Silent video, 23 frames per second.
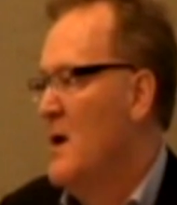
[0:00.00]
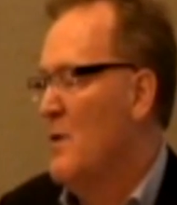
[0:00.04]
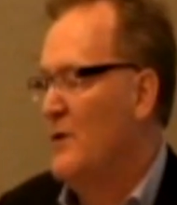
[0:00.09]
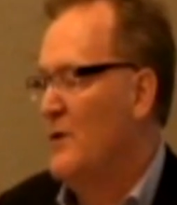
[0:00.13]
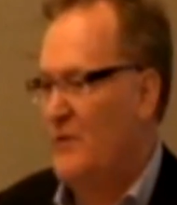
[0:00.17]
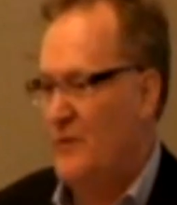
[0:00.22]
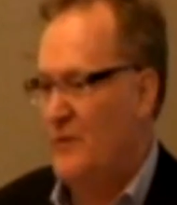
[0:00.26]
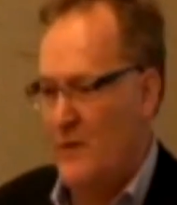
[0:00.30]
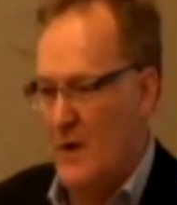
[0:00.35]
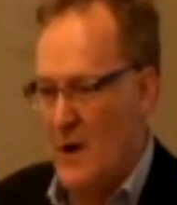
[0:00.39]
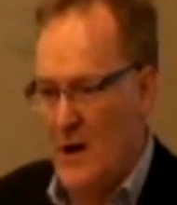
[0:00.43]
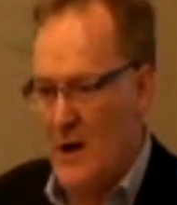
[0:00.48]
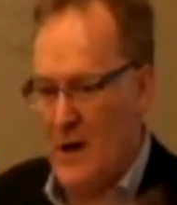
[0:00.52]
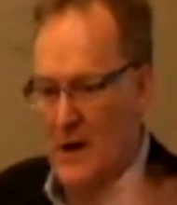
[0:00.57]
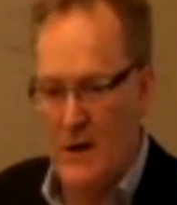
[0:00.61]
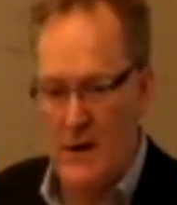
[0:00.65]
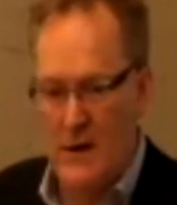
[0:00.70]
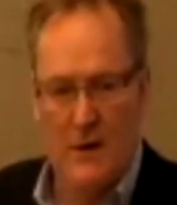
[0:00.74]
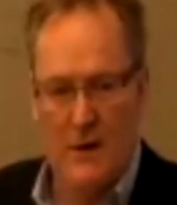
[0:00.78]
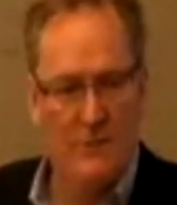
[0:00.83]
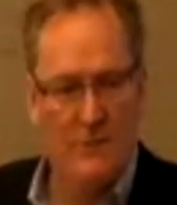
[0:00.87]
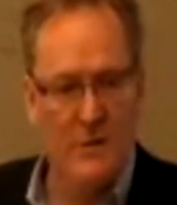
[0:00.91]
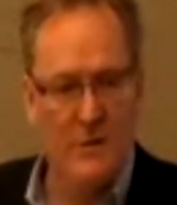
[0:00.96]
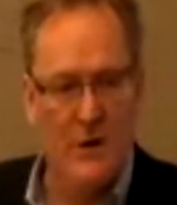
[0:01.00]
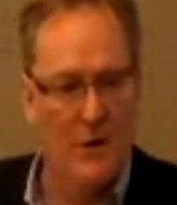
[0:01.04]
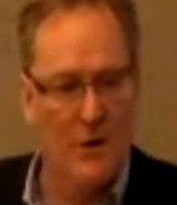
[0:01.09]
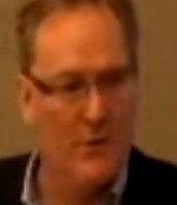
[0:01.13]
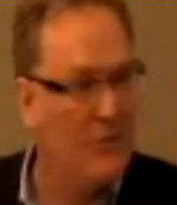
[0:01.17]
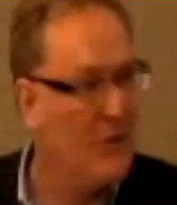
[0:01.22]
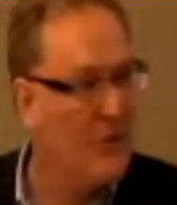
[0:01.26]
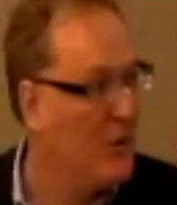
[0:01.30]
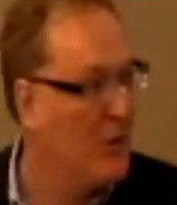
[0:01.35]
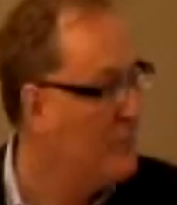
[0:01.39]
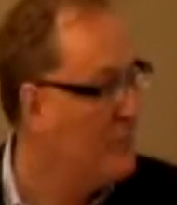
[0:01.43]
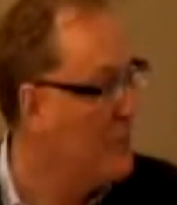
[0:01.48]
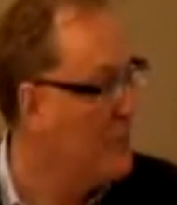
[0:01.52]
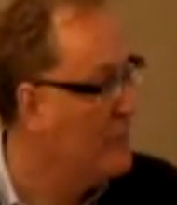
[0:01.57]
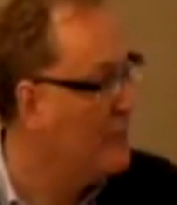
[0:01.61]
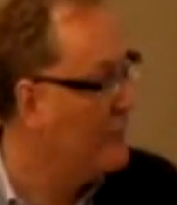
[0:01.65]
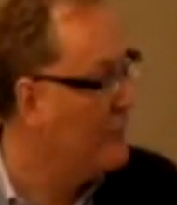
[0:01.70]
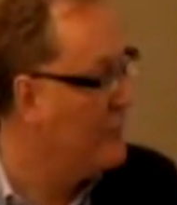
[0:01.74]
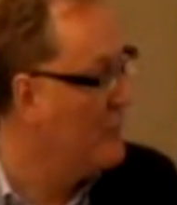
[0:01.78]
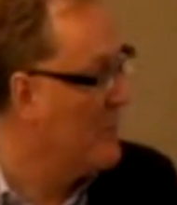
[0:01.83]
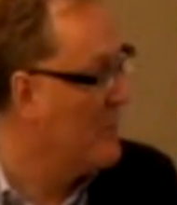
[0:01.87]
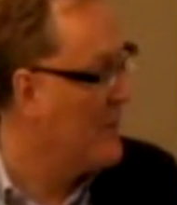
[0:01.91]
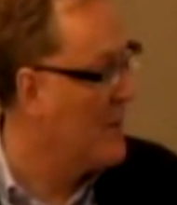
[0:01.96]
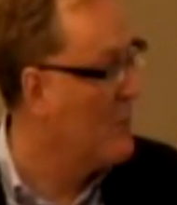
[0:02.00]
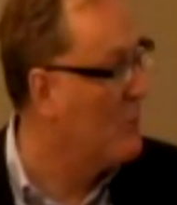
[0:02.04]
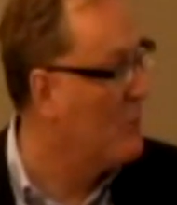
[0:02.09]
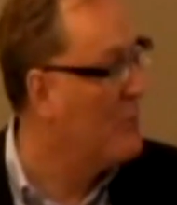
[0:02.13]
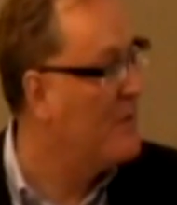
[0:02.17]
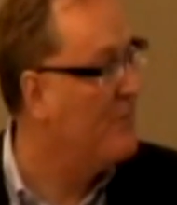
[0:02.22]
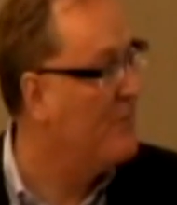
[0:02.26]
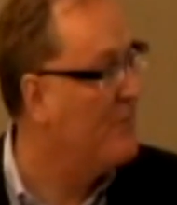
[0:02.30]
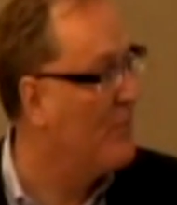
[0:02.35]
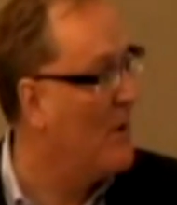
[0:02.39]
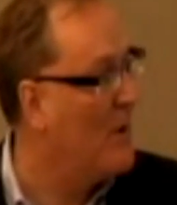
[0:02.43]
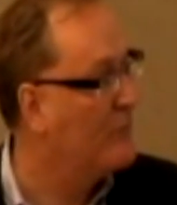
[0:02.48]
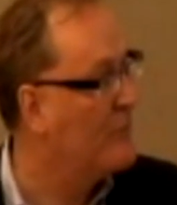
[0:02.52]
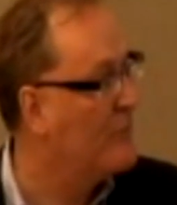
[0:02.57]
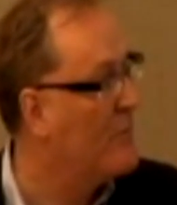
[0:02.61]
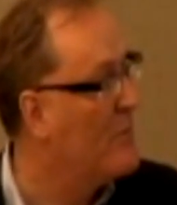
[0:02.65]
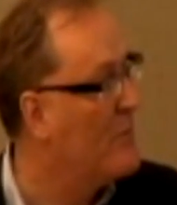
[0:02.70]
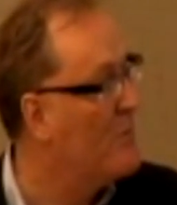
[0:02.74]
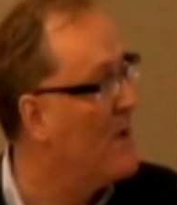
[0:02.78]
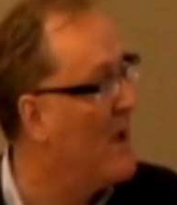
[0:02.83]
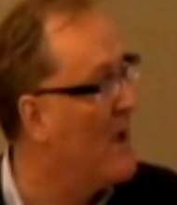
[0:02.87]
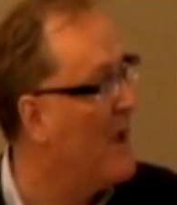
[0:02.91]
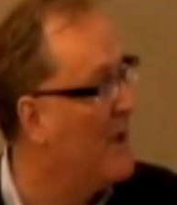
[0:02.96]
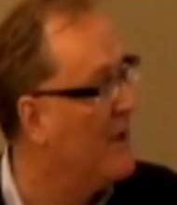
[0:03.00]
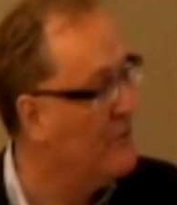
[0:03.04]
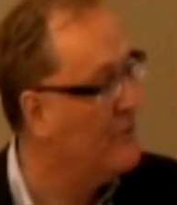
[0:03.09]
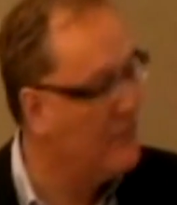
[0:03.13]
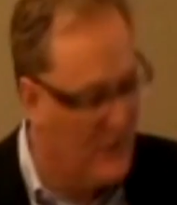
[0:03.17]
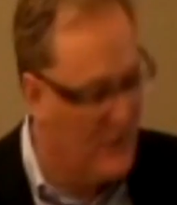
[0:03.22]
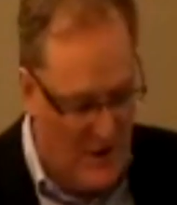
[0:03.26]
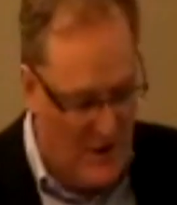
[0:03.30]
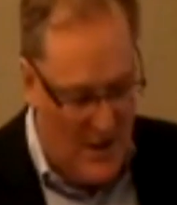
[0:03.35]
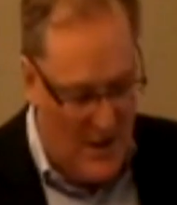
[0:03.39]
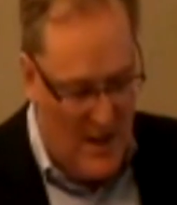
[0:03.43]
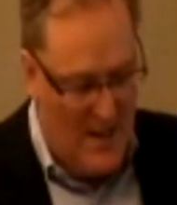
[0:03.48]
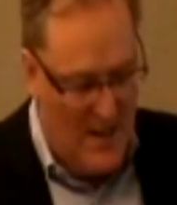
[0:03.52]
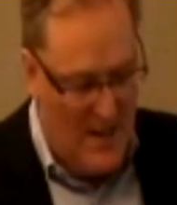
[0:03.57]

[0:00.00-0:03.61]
which uh, you know they're they're just doing a refresh of the page,